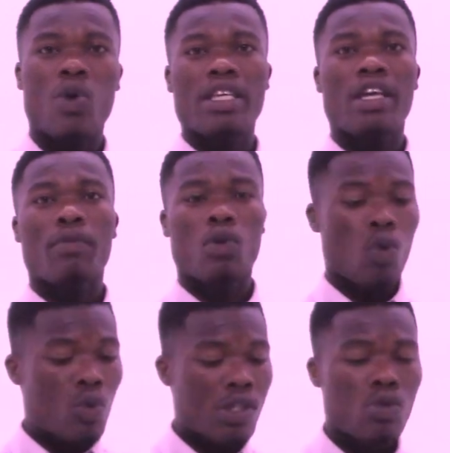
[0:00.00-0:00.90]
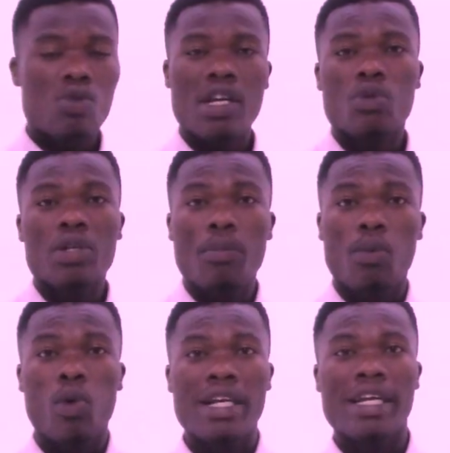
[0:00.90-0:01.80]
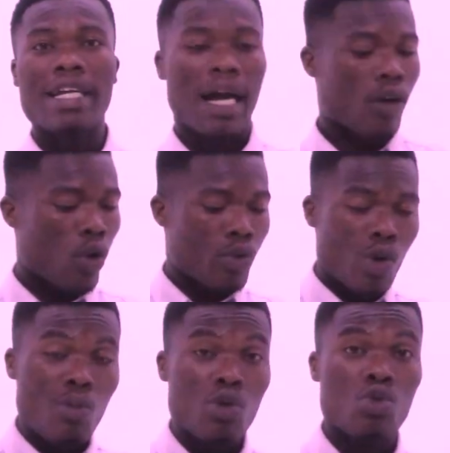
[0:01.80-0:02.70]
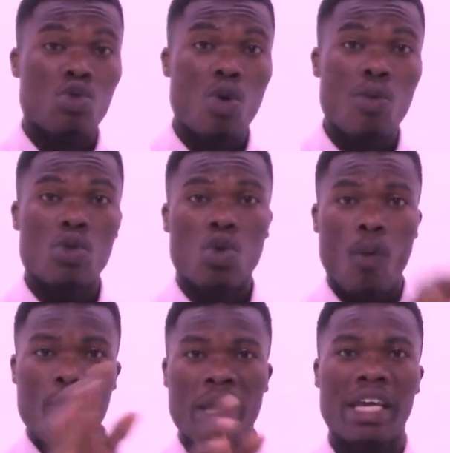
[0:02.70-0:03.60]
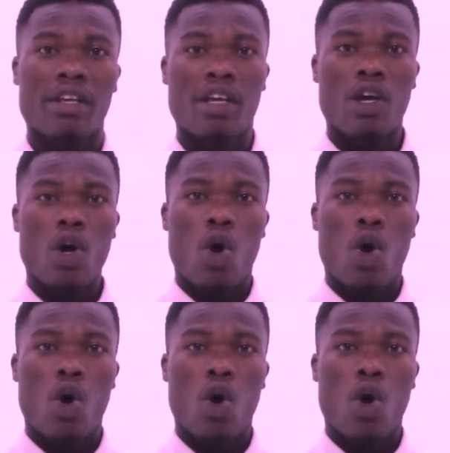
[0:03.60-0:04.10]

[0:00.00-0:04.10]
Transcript: oh, yeah, because who's a student who a broke nigger, troubles to troubles on pay,